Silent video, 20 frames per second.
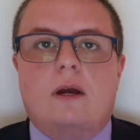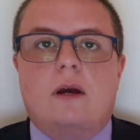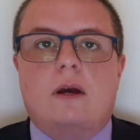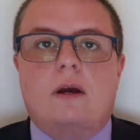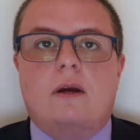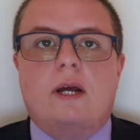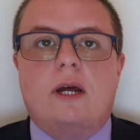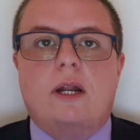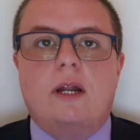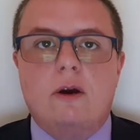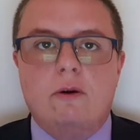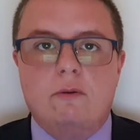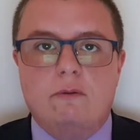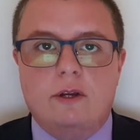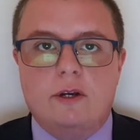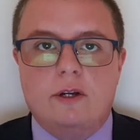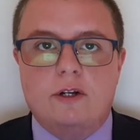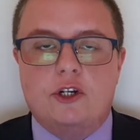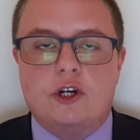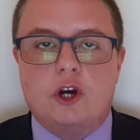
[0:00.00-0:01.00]
Now note
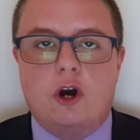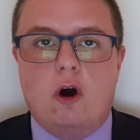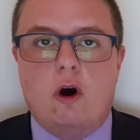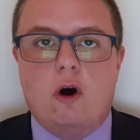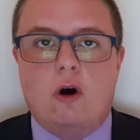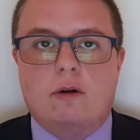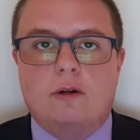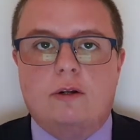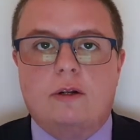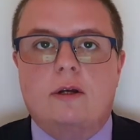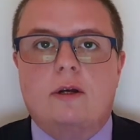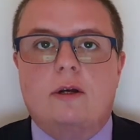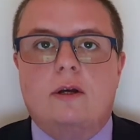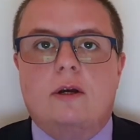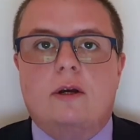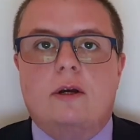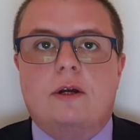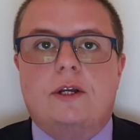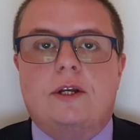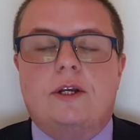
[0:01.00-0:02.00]
that John
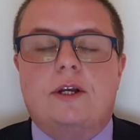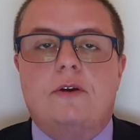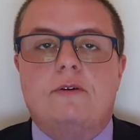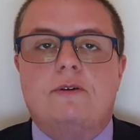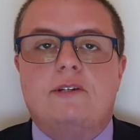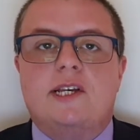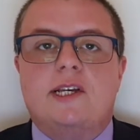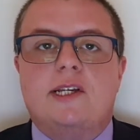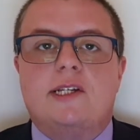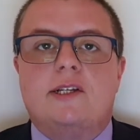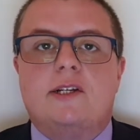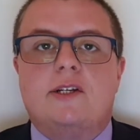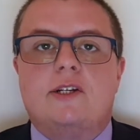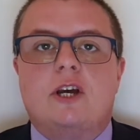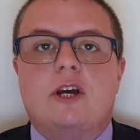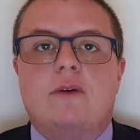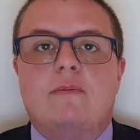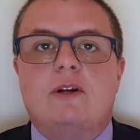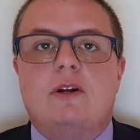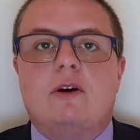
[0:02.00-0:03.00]
uses the
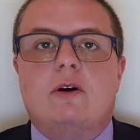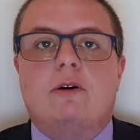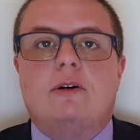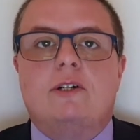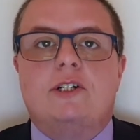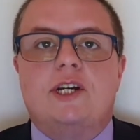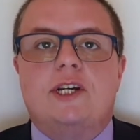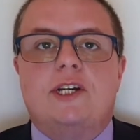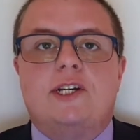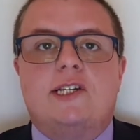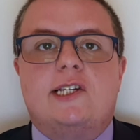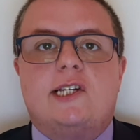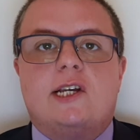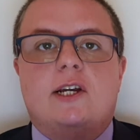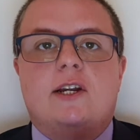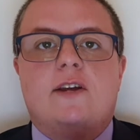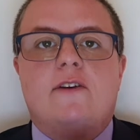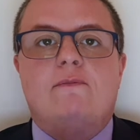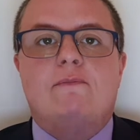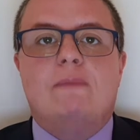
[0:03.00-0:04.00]
terminology
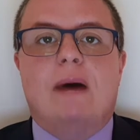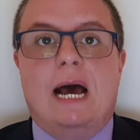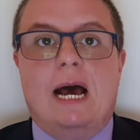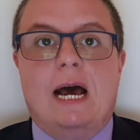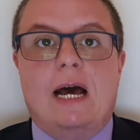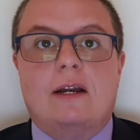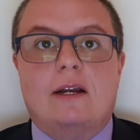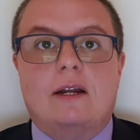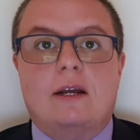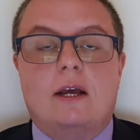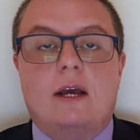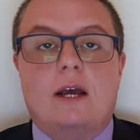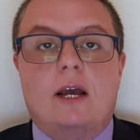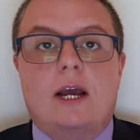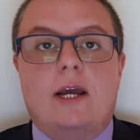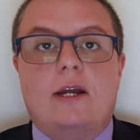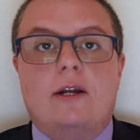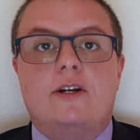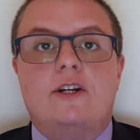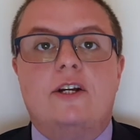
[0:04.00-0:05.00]
Son of Man
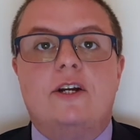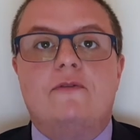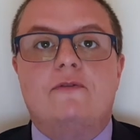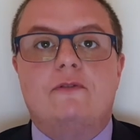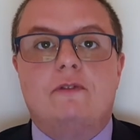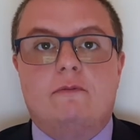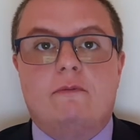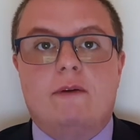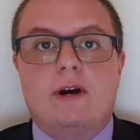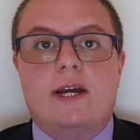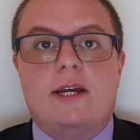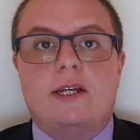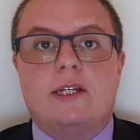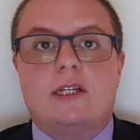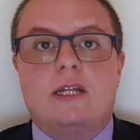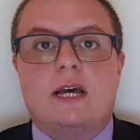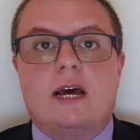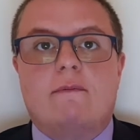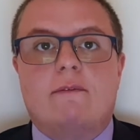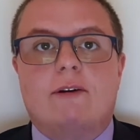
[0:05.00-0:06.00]
in a different way to
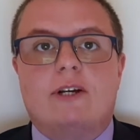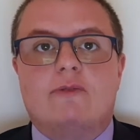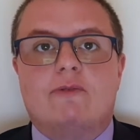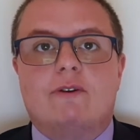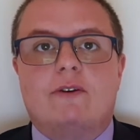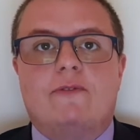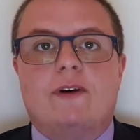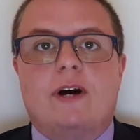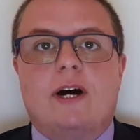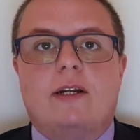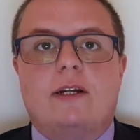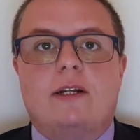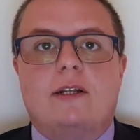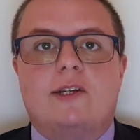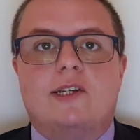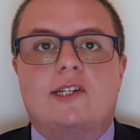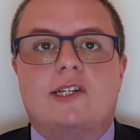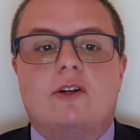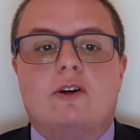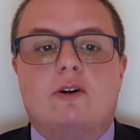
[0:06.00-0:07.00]
that which we find in
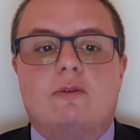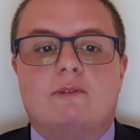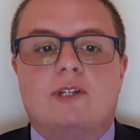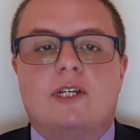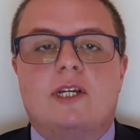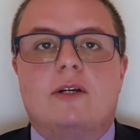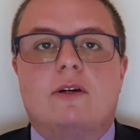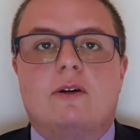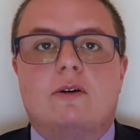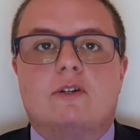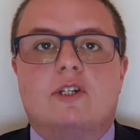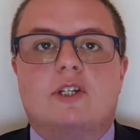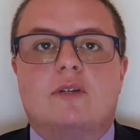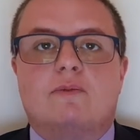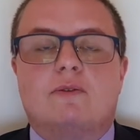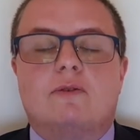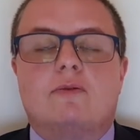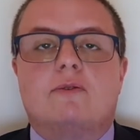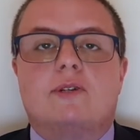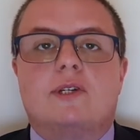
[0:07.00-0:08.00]
the Synoptic
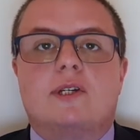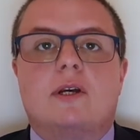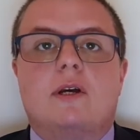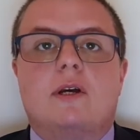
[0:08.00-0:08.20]
Gospels,